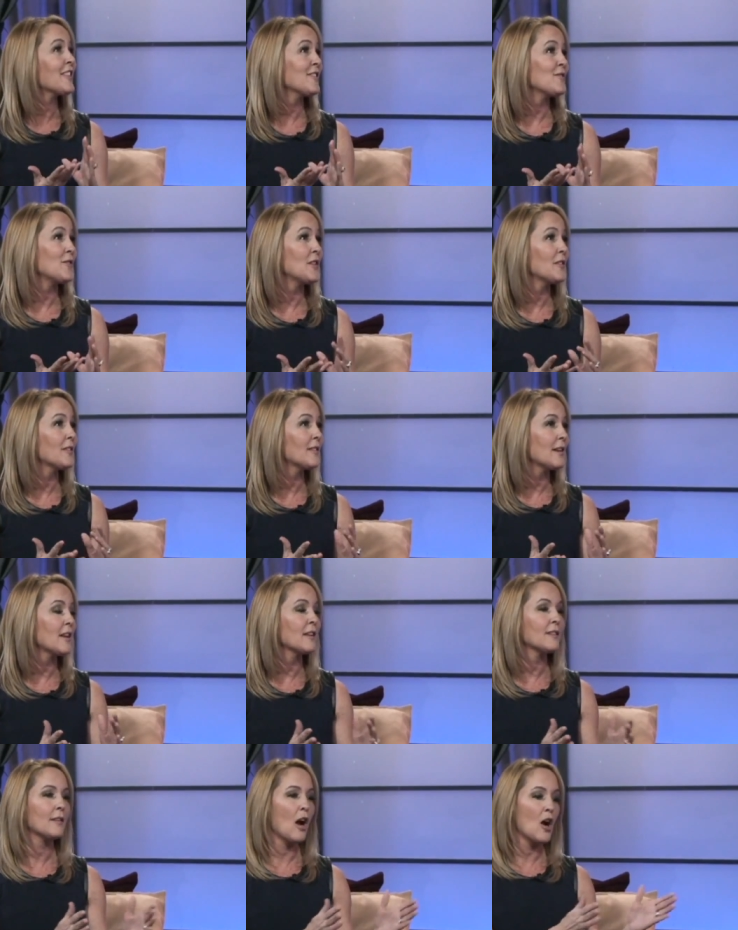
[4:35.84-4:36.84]
of confusing
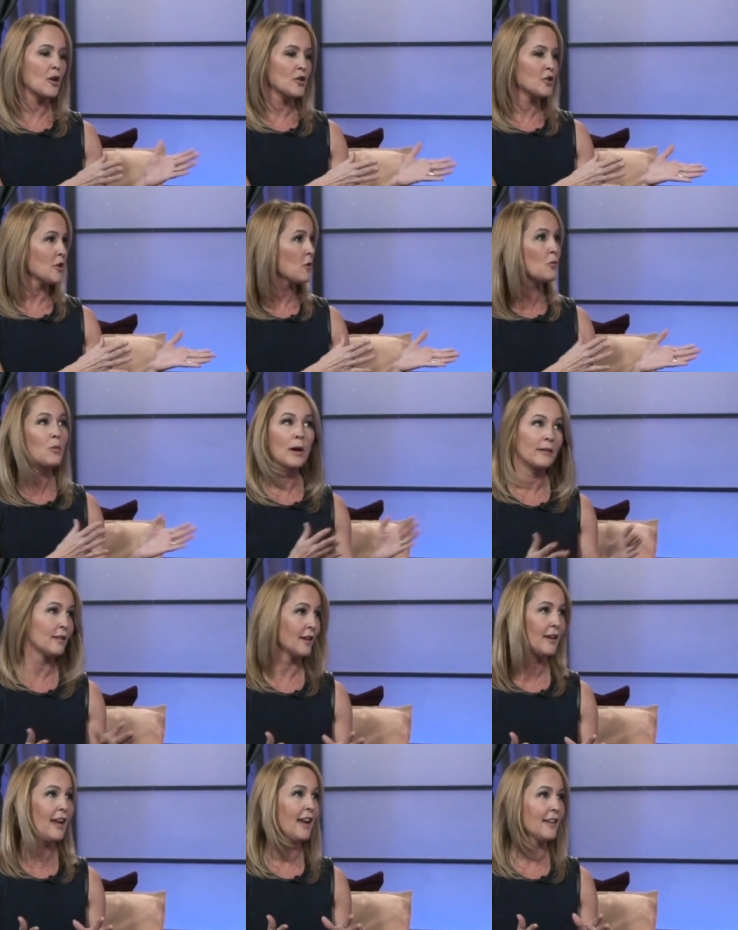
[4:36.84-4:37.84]
is our show
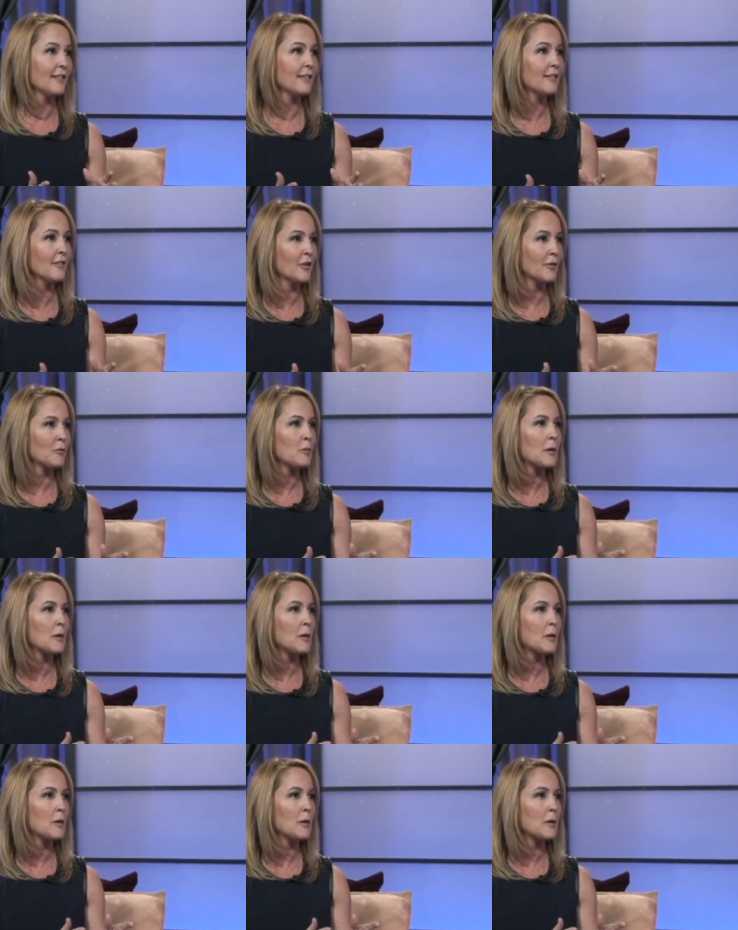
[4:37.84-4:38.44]
wasn't canceled.